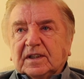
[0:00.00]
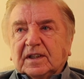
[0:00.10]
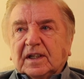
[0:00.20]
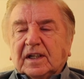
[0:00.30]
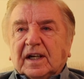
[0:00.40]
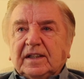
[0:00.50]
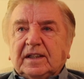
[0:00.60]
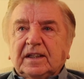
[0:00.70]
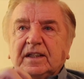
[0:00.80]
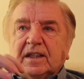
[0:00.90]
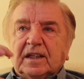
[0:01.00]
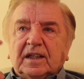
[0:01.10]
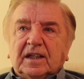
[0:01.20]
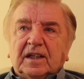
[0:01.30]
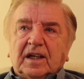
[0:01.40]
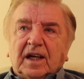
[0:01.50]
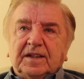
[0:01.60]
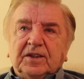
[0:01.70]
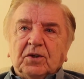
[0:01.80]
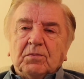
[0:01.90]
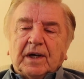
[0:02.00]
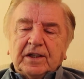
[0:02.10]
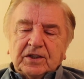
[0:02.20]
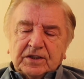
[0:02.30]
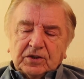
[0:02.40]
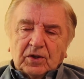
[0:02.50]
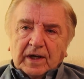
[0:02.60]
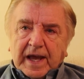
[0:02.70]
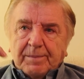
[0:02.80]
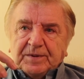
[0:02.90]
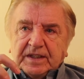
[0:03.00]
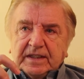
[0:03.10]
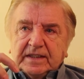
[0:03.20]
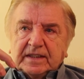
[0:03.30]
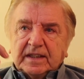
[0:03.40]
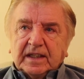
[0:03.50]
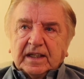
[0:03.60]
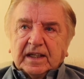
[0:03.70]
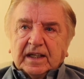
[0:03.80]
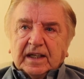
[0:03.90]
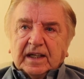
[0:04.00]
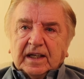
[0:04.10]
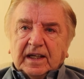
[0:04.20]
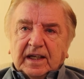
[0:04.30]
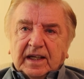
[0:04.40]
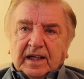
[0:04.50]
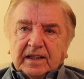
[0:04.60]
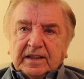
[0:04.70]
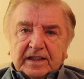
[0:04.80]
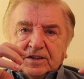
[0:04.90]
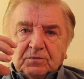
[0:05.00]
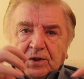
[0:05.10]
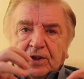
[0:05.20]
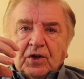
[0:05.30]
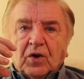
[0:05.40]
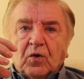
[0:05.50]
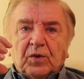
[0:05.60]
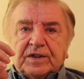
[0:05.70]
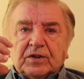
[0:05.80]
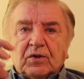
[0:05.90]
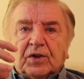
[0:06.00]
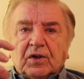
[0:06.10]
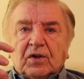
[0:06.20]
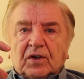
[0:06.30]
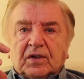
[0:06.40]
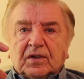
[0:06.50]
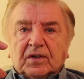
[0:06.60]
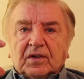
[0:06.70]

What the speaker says: I think your mind just collapses and doesn't want to know what's going on.